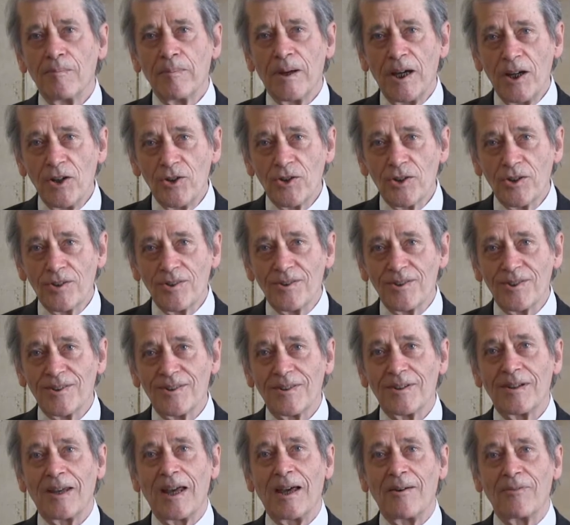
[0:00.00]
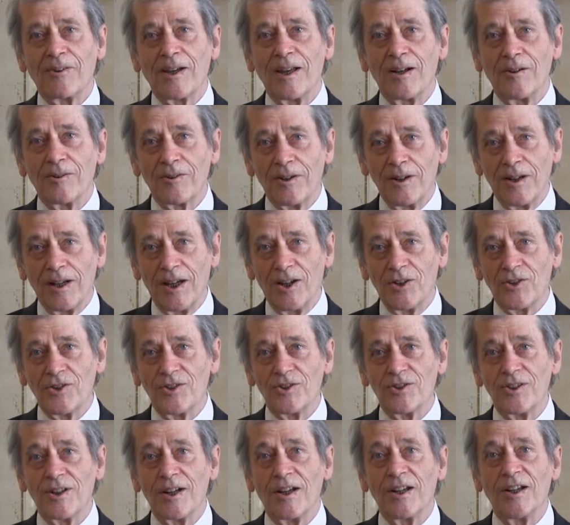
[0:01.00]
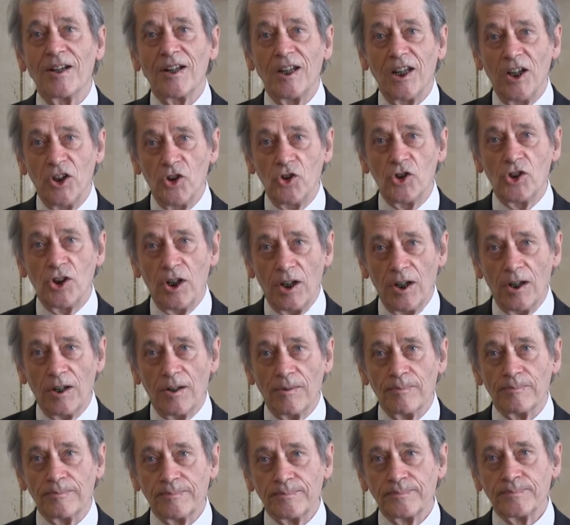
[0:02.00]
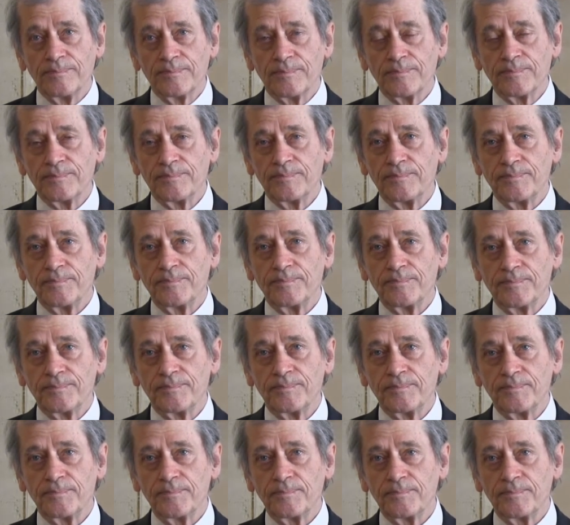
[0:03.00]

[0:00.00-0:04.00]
patients have calculations done each year. So